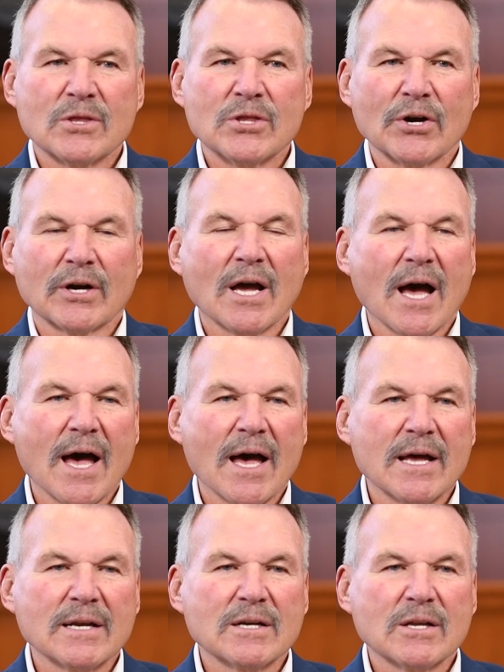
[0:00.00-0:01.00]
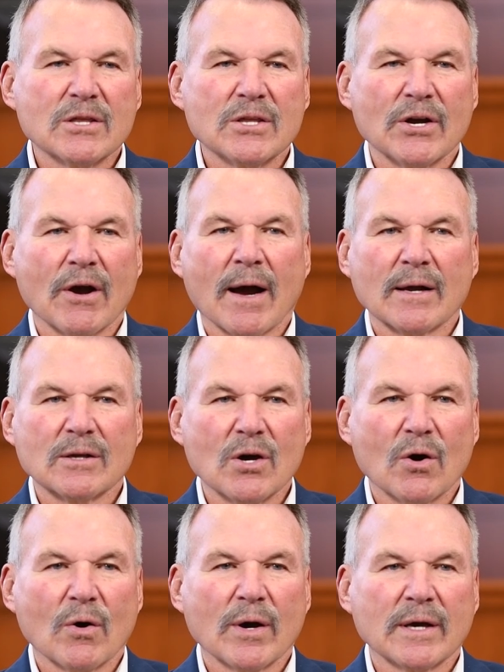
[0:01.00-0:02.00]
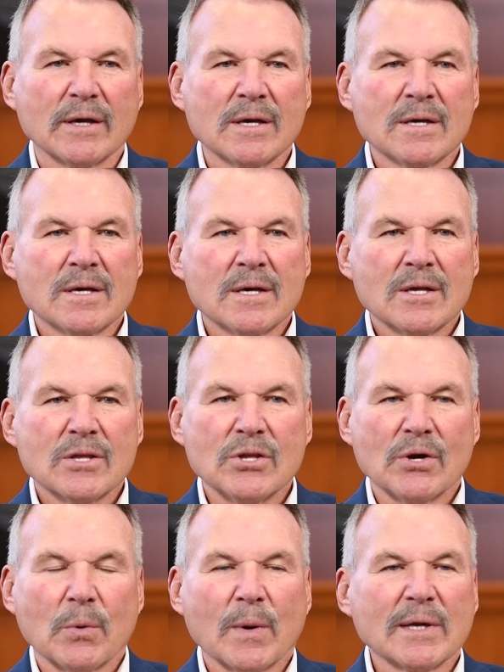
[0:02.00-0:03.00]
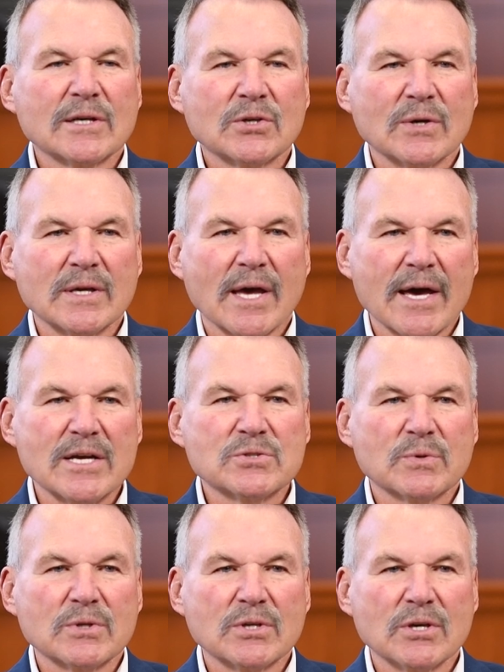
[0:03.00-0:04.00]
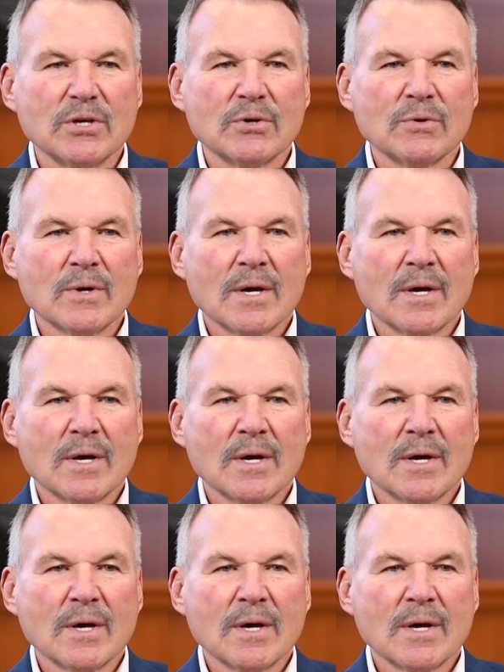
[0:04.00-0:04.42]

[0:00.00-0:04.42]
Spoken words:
They're kind, they're outgoing, they're willing to engage with you,